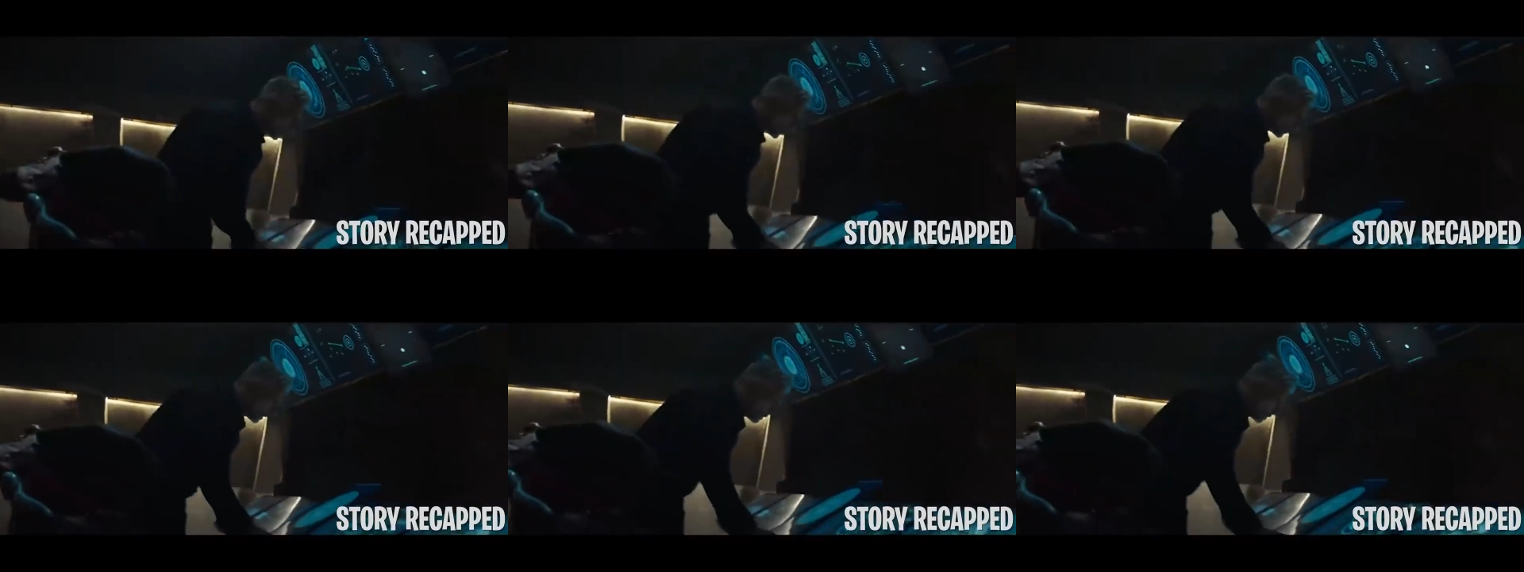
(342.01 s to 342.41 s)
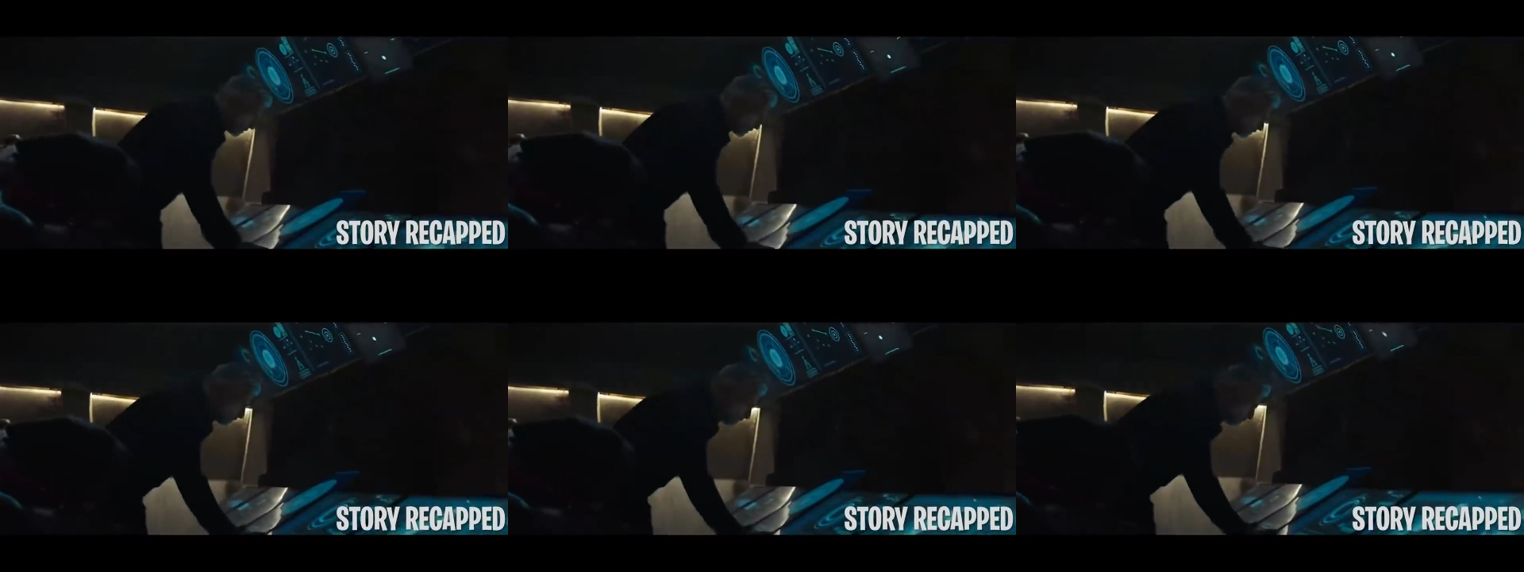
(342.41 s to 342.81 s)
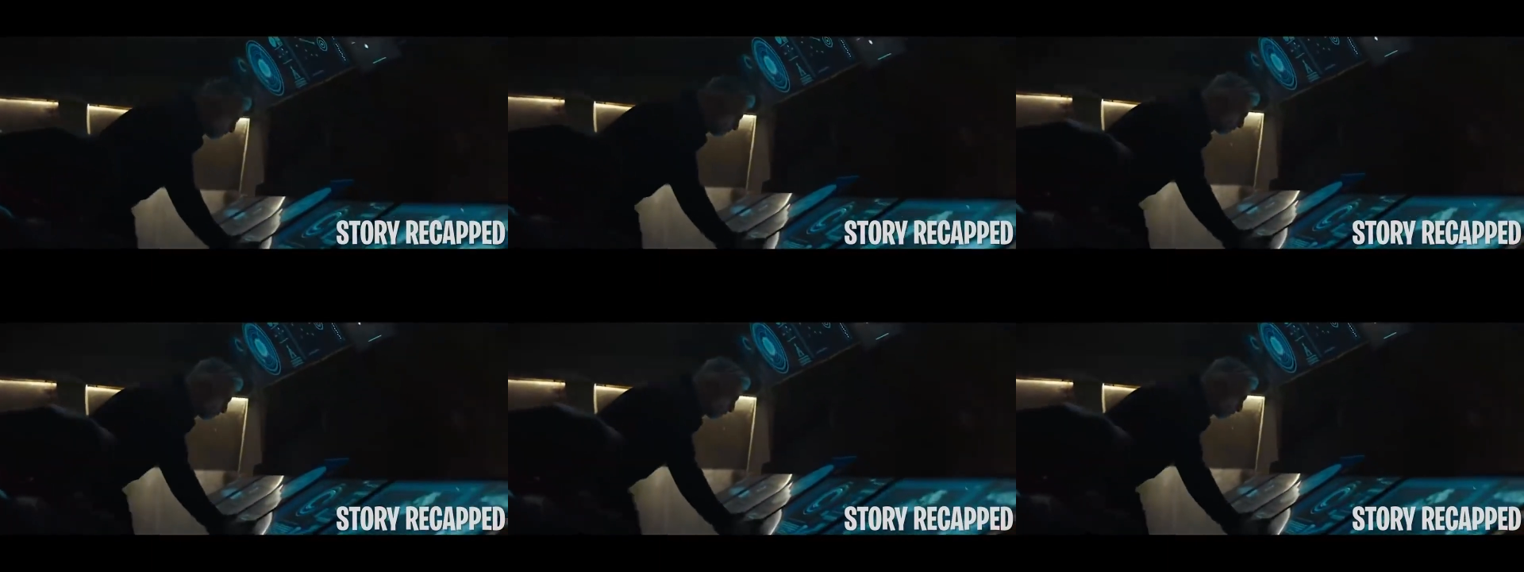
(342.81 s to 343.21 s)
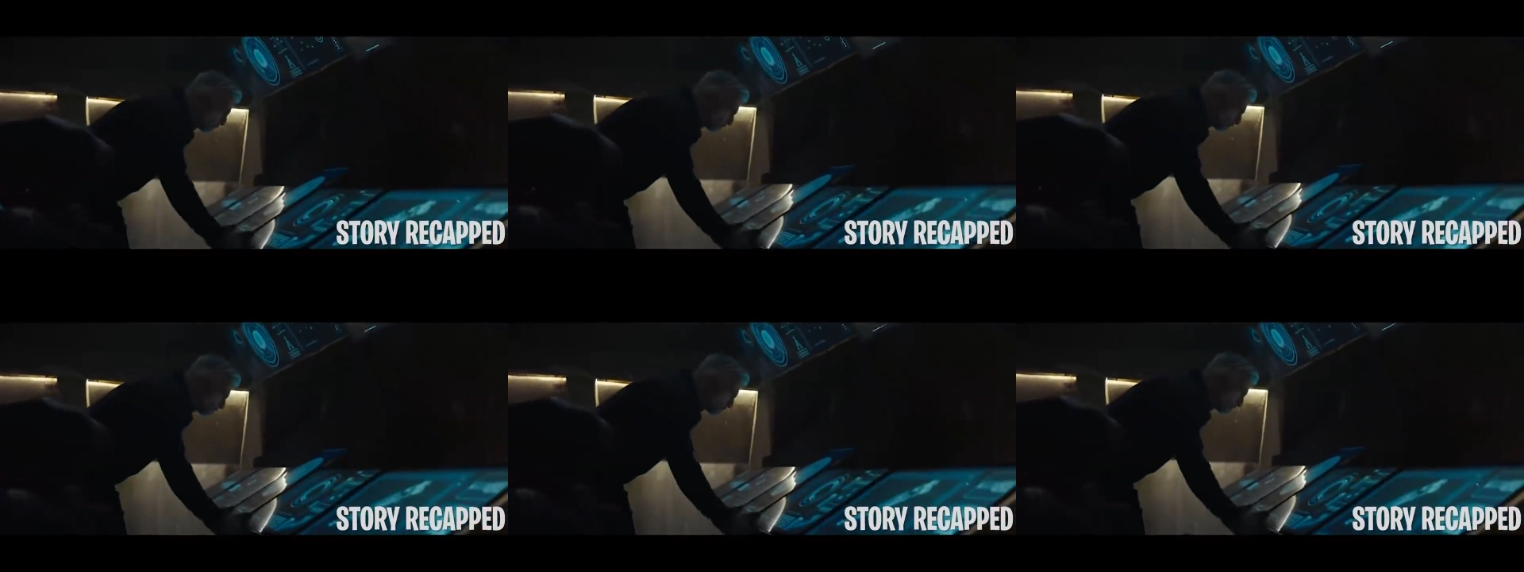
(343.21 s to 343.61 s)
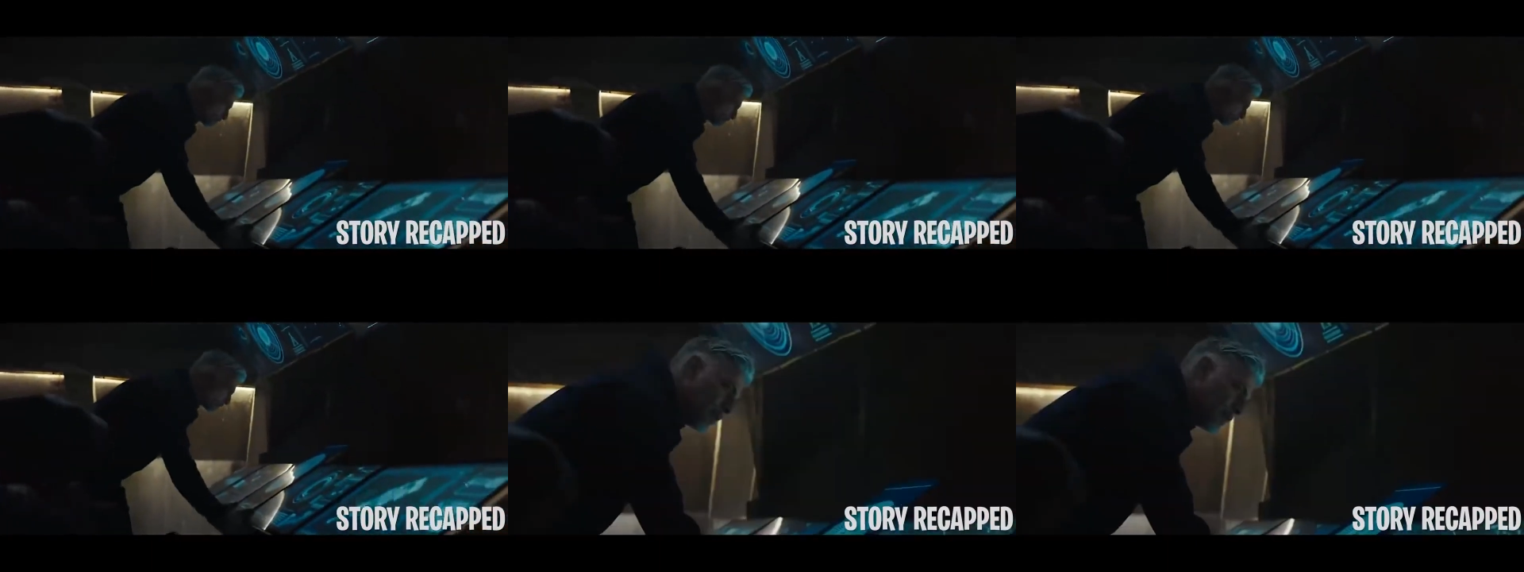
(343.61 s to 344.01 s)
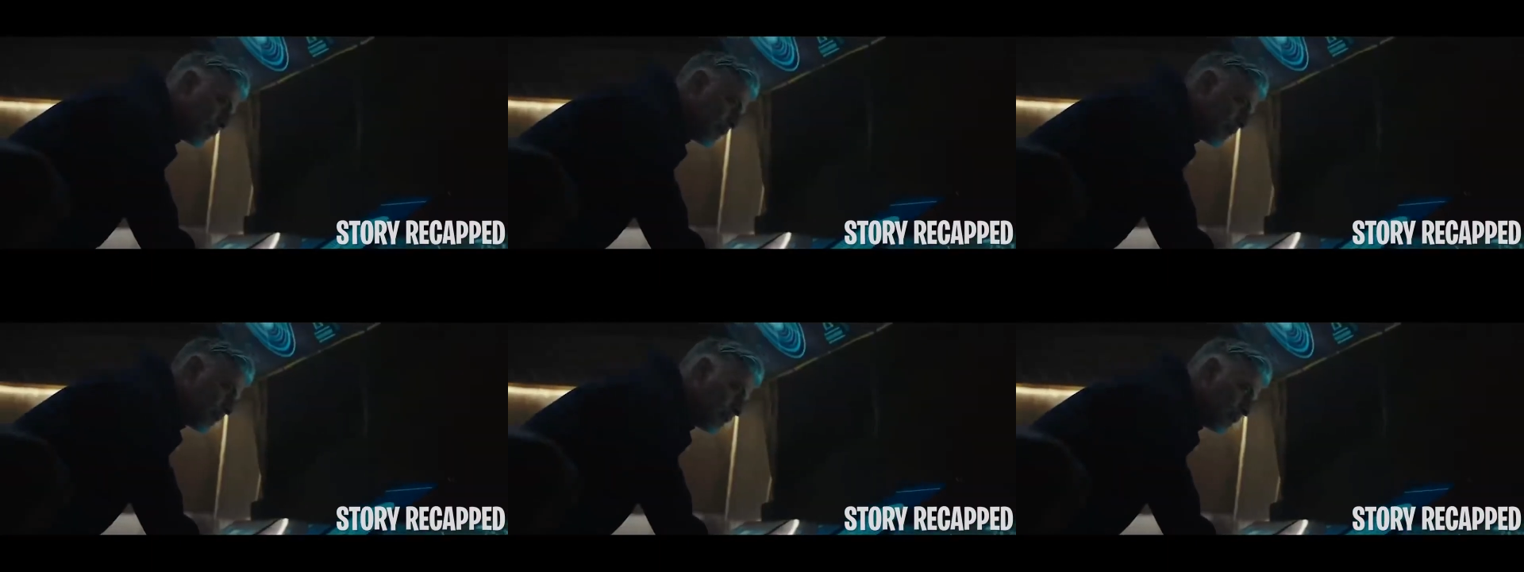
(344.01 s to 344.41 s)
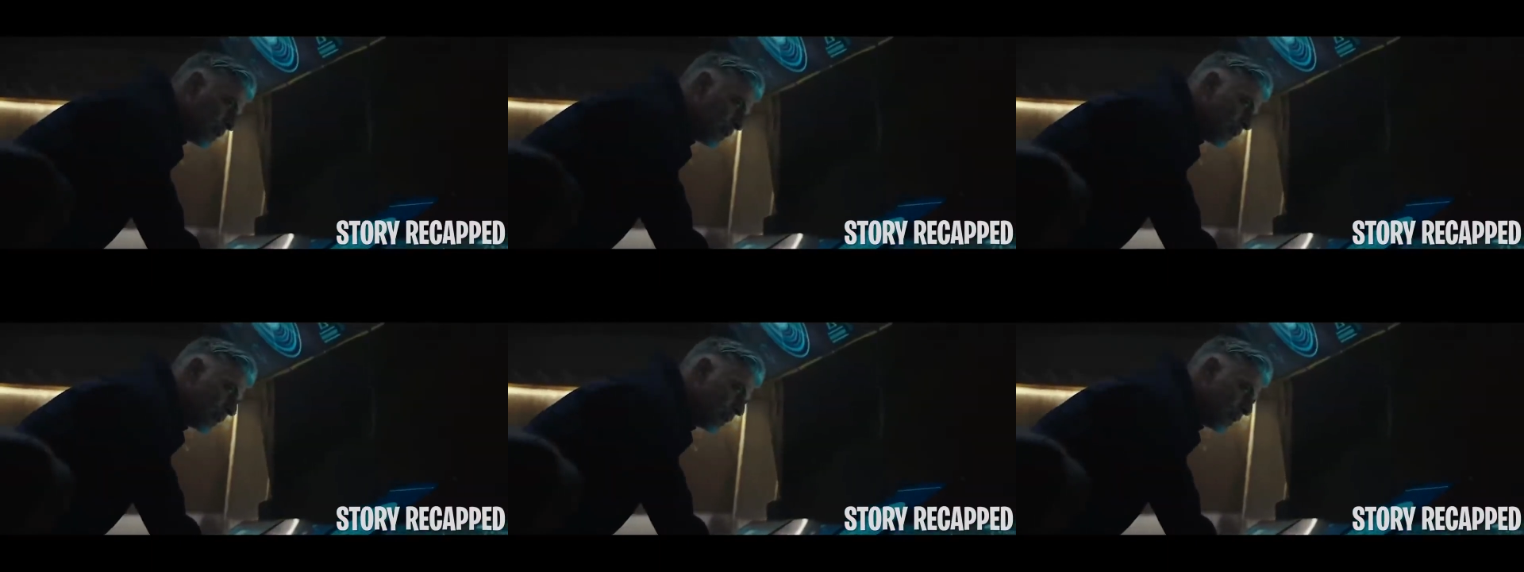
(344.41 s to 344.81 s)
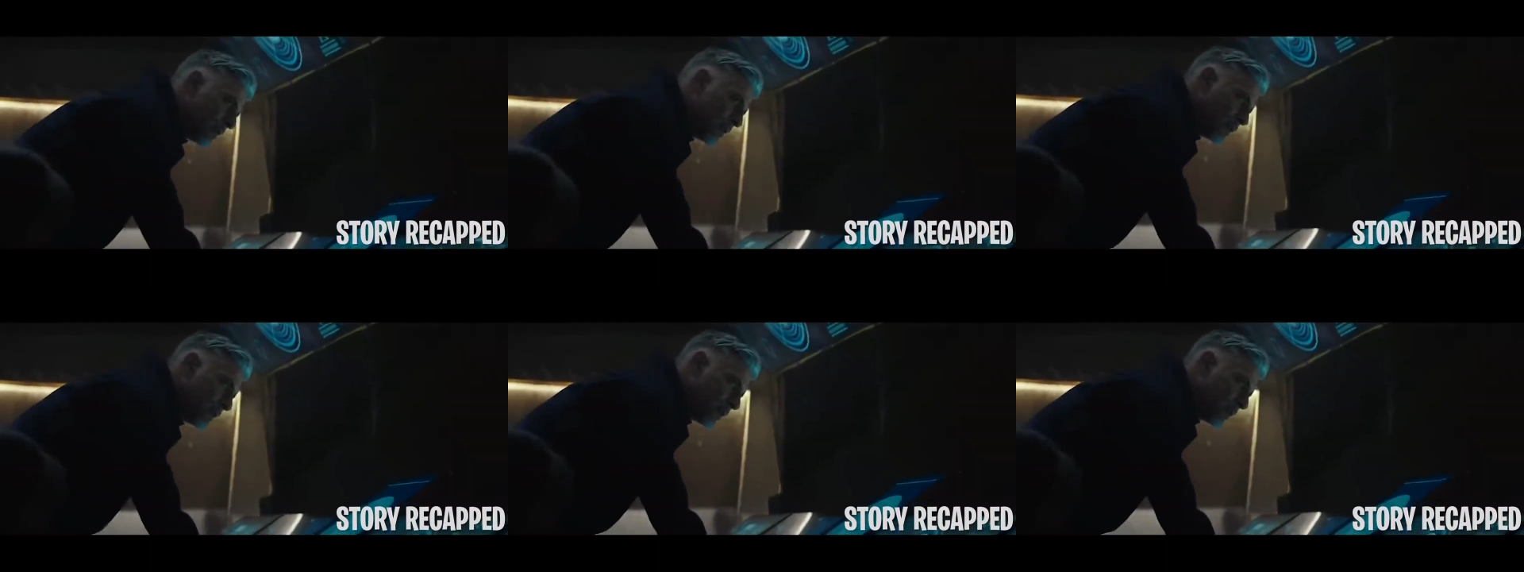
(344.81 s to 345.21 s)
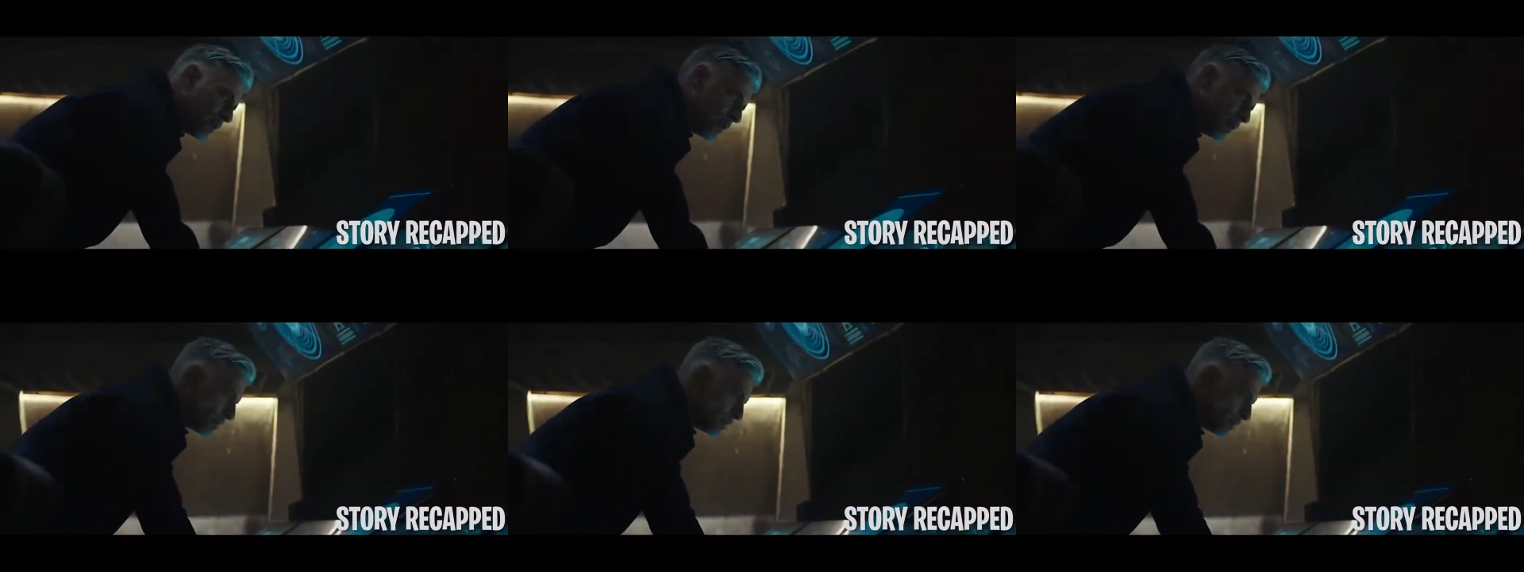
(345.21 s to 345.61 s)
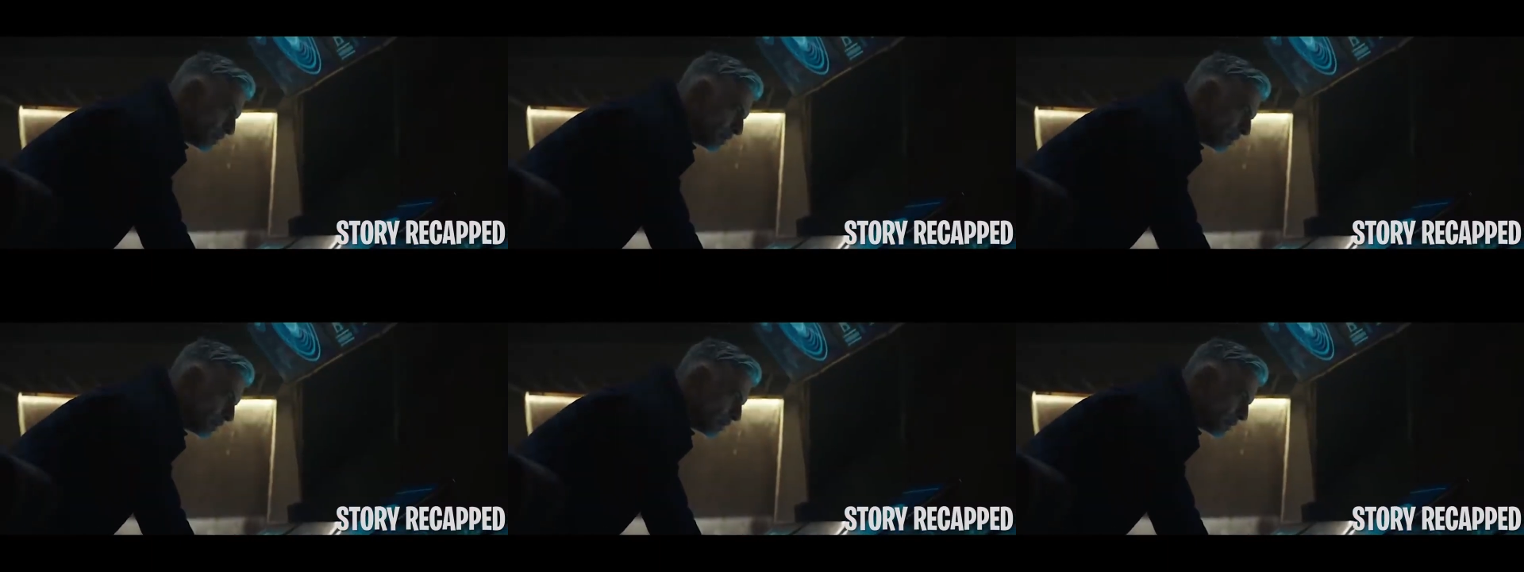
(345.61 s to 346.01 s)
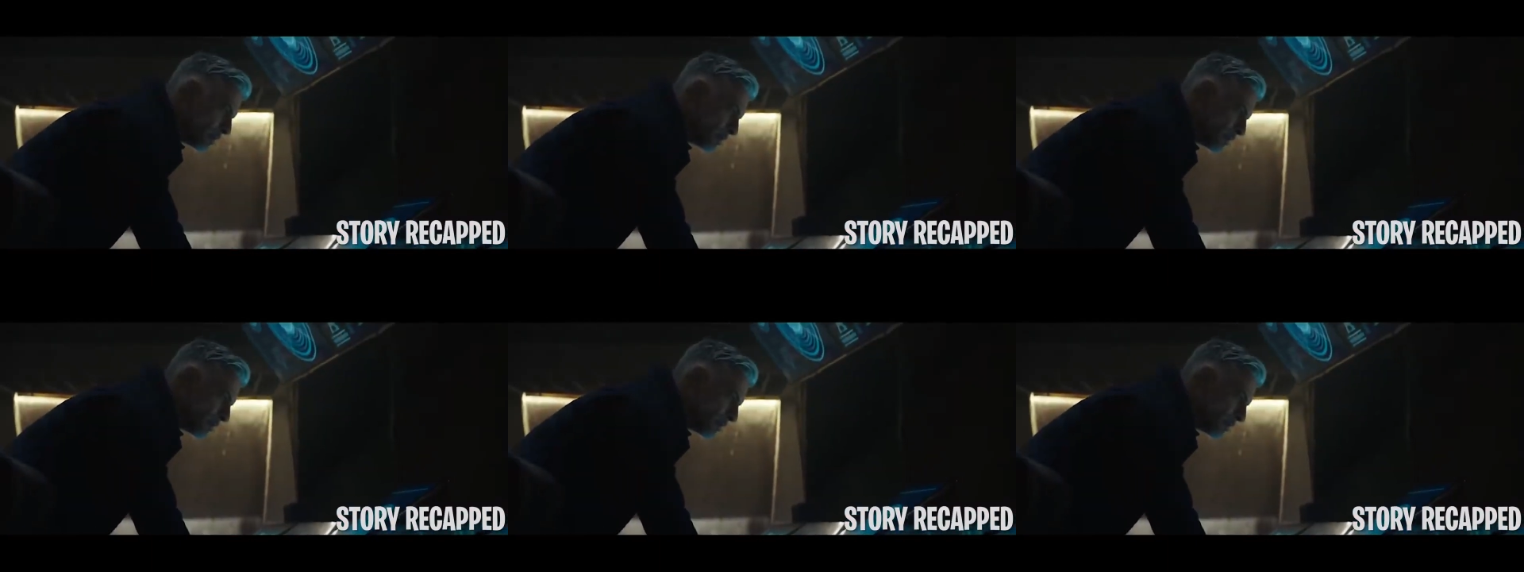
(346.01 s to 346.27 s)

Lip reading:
Nobody's mouth can be seen.